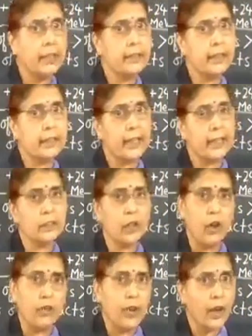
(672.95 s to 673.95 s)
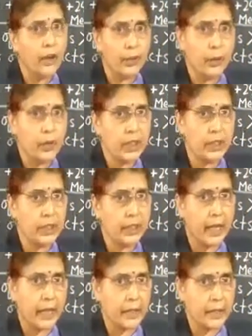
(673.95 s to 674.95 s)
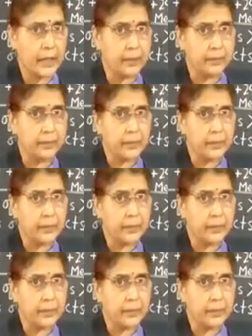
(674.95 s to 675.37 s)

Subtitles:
in the case of fusion reaction.